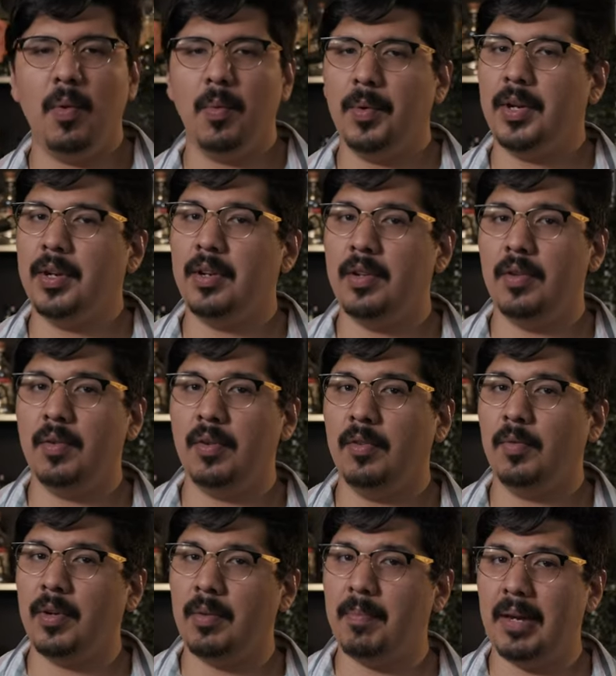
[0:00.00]
what we're gonna do
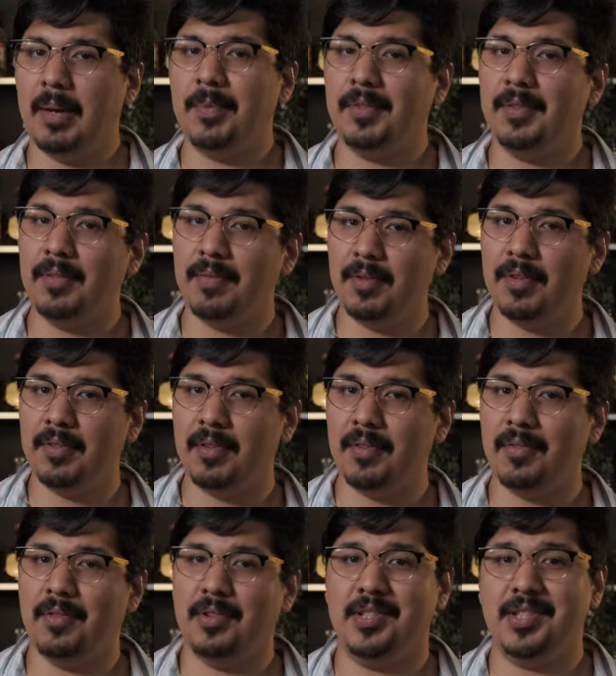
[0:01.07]
is we're gonna pop this in the freezer
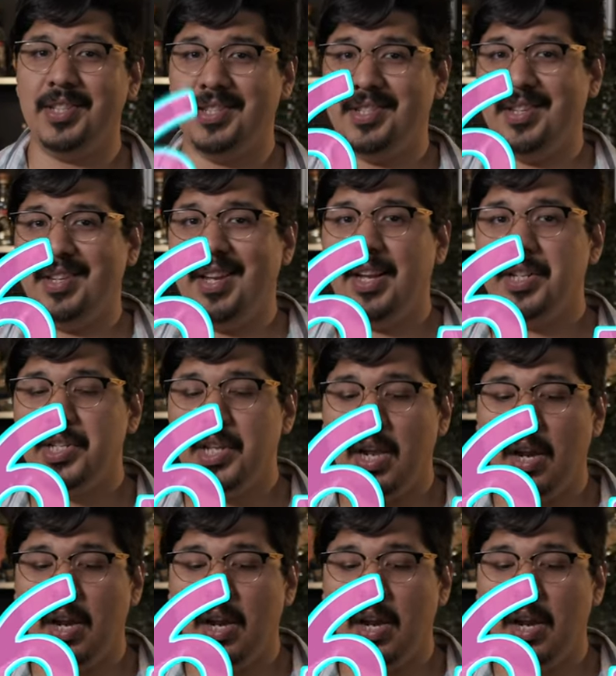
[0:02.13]
for 16 to 18